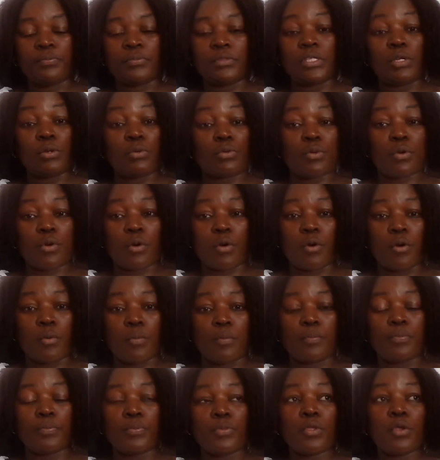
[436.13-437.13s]
They will
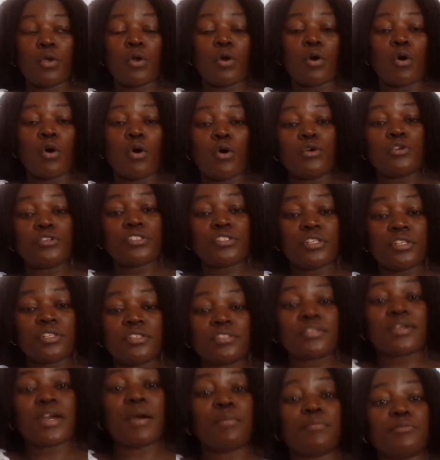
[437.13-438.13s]
come. All
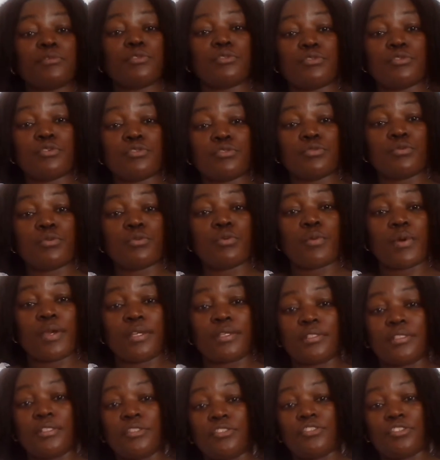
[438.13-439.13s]
things come to those who
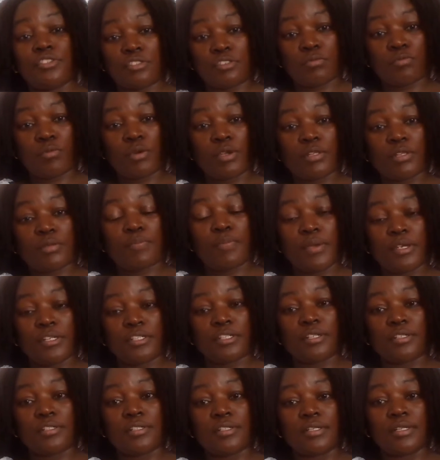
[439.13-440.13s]
wait. Just wait
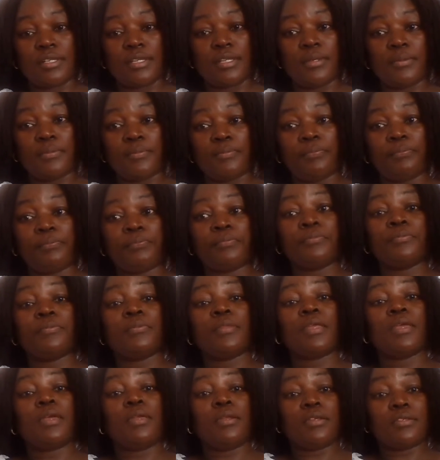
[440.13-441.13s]
patiently.
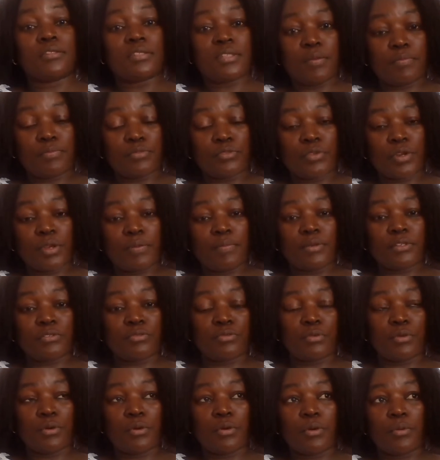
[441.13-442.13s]
The subscribers
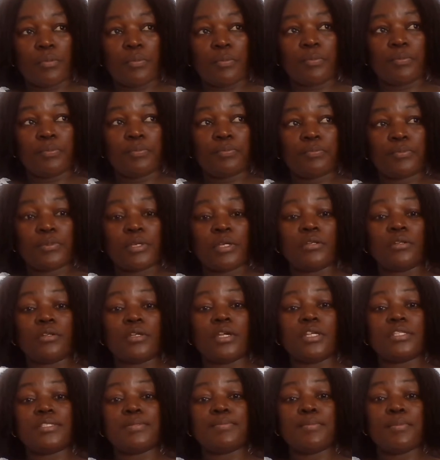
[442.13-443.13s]
will come, and you
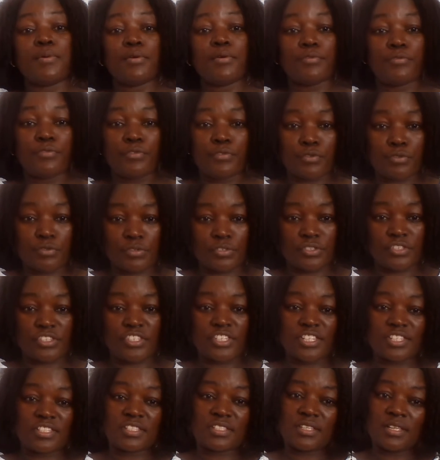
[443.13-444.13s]
get more views.
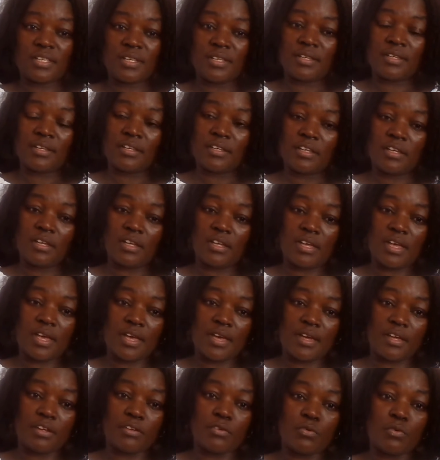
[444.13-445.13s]
Just
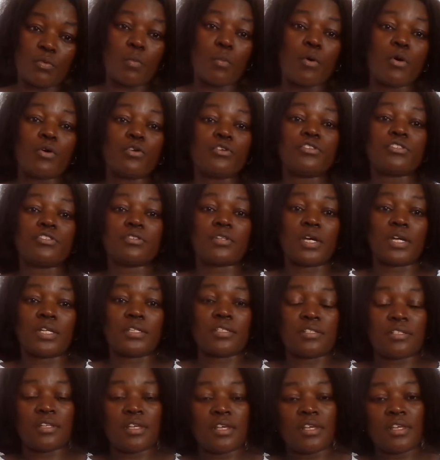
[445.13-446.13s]
do more
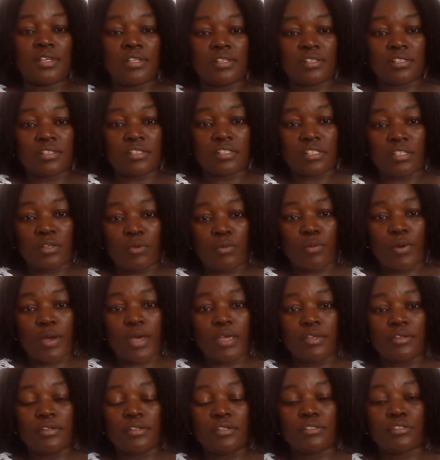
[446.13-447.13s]
research. See
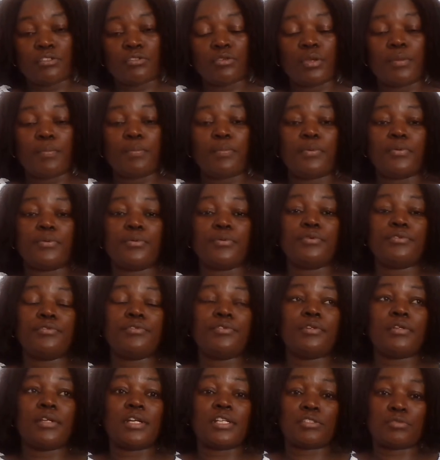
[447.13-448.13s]
where you need to
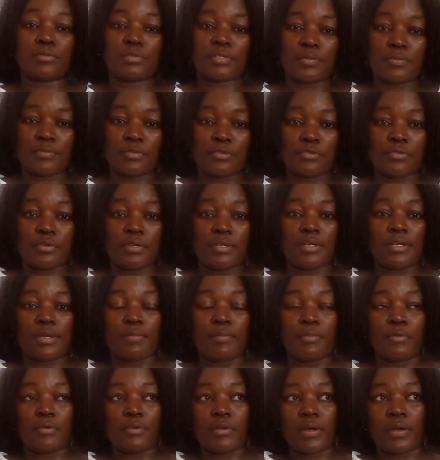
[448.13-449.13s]
improve. That's what I'm doing.
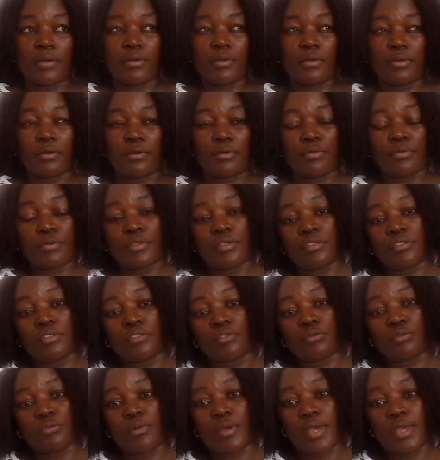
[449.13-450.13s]
I'm looking
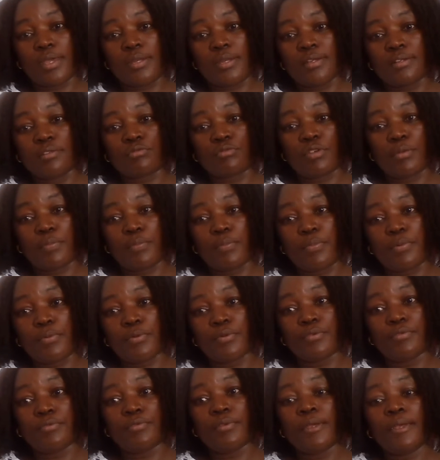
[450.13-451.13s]
at where I need to
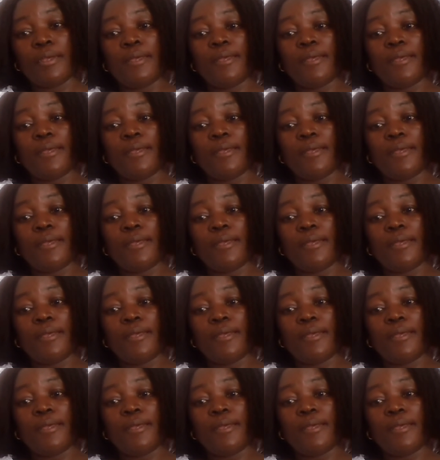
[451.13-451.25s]
improve.